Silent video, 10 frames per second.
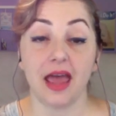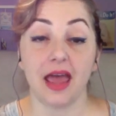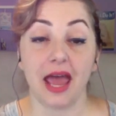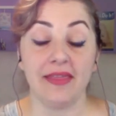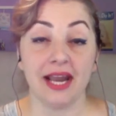
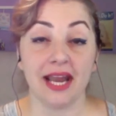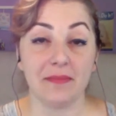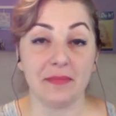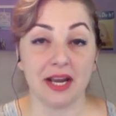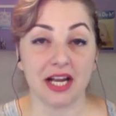And then I
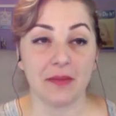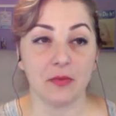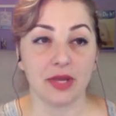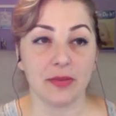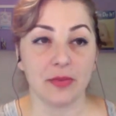had met a
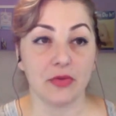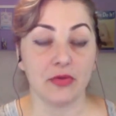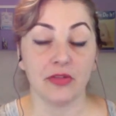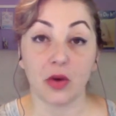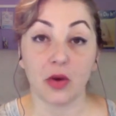couple people and
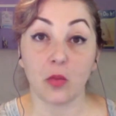they're like,